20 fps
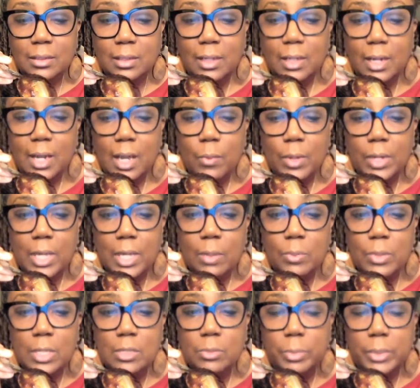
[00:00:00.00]
And I would keep
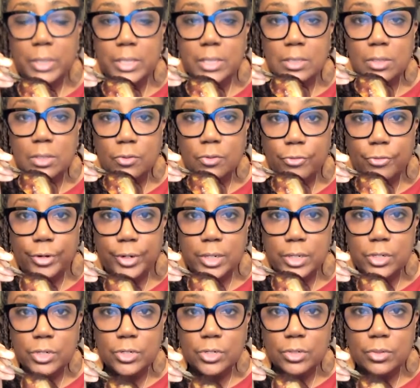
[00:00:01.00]
these blends in the
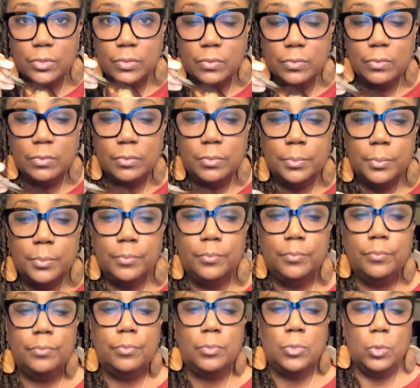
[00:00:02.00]
fridge
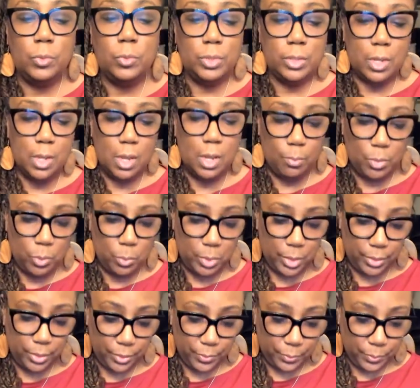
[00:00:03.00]
with the combo
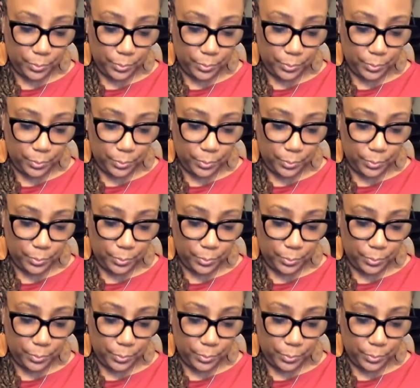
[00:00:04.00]
butter.